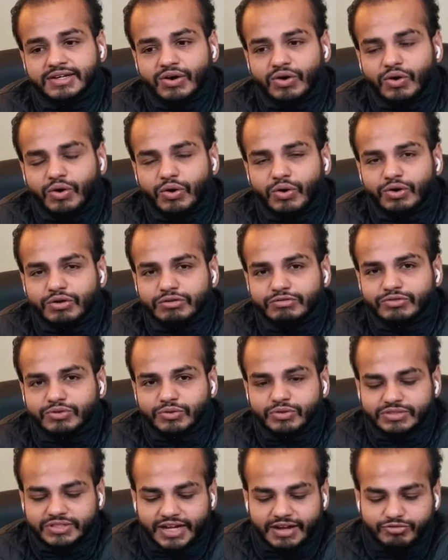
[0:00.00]
All of
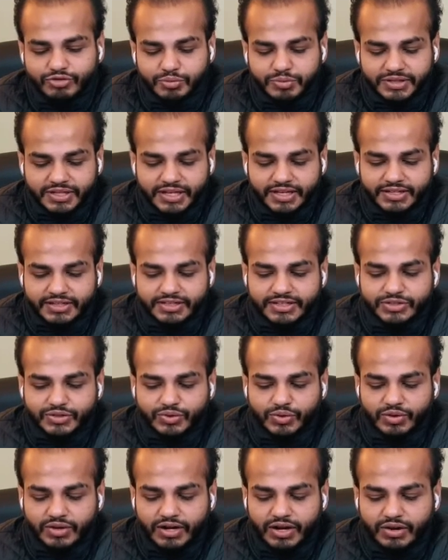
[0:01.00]
those have to be taken into
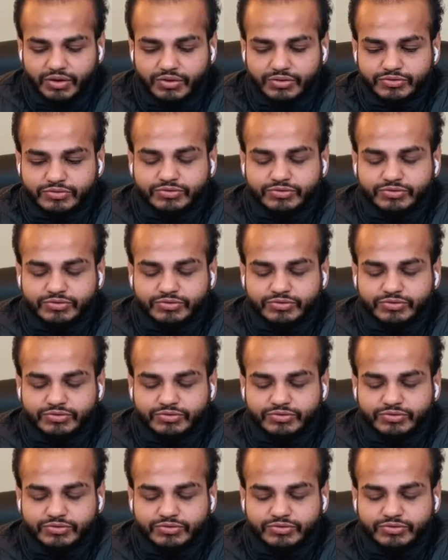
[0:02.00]
account